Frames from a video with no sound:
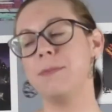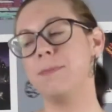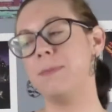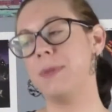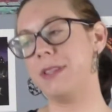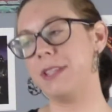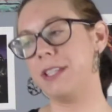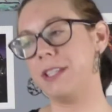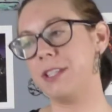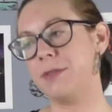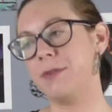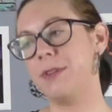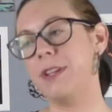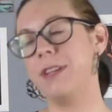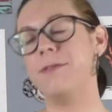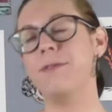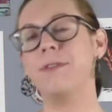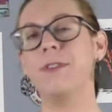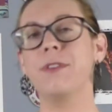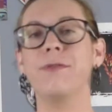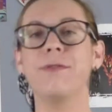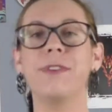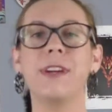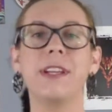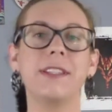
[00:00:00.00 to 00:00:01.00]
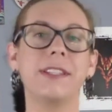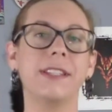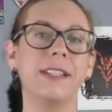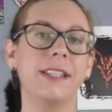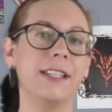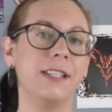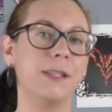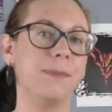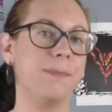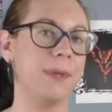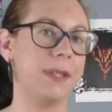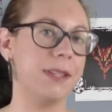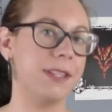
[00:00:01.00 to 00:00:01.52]
but this one for the
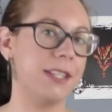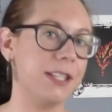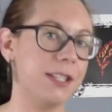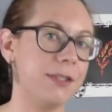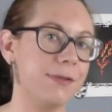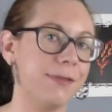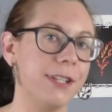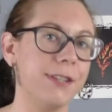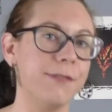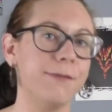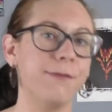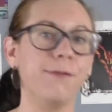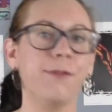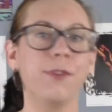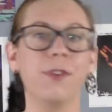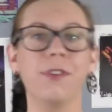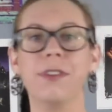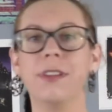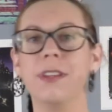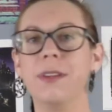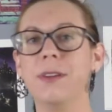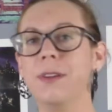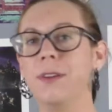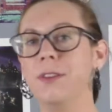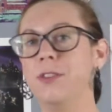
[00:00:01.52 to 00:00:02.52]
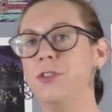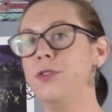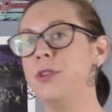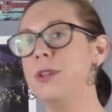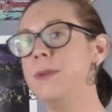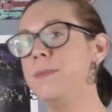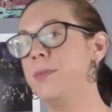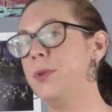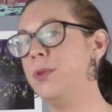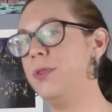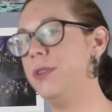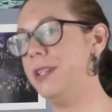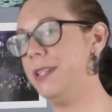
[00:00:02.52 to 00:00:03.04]
resonance, but this one for the
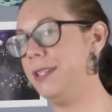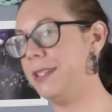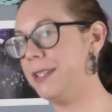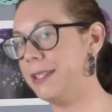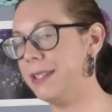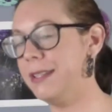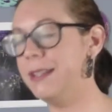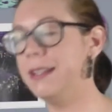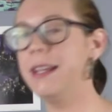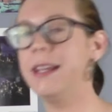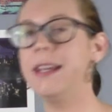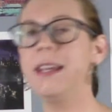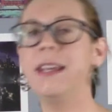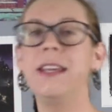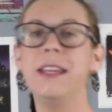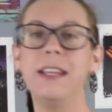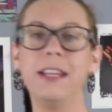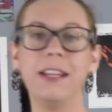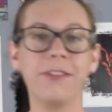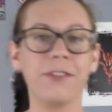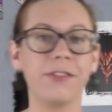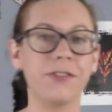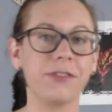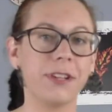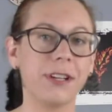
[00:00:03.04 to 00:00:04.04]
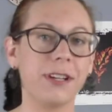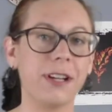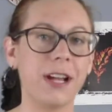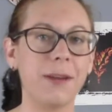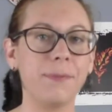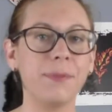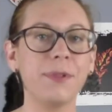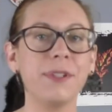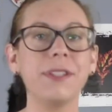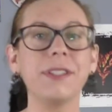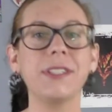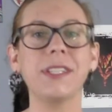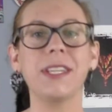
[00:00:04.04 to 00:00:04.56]
dream points. And you know, there's a lot of
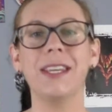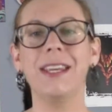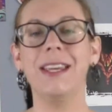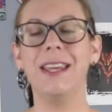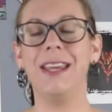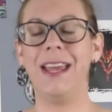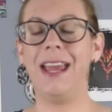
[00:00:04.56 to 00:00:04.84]
options.